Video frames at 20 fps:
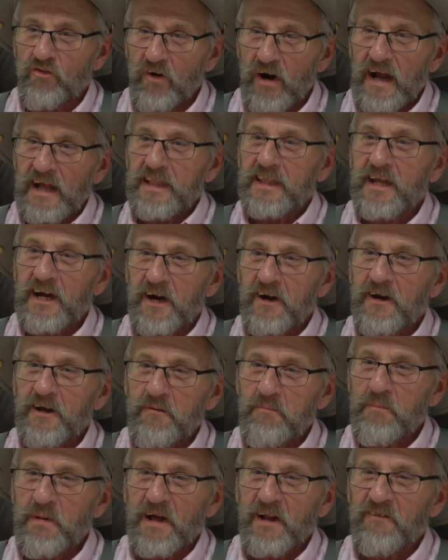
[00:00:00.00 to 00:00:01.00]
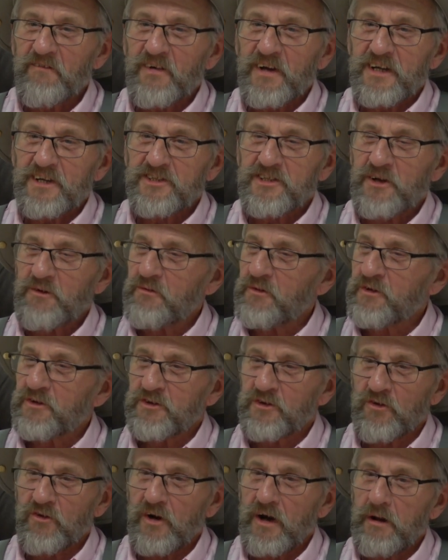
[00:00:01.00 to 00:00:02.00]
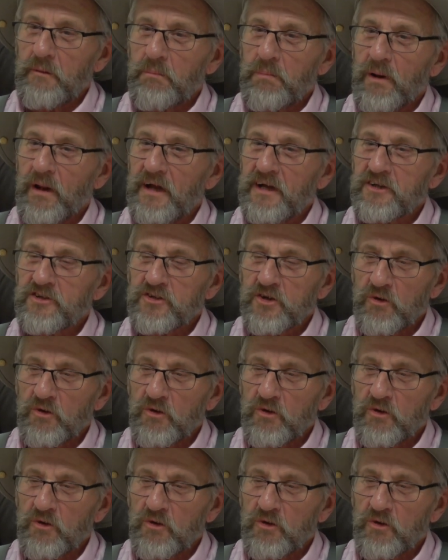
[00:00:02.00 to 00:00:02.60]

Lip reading: right there in Bella Vista, and it was a great place.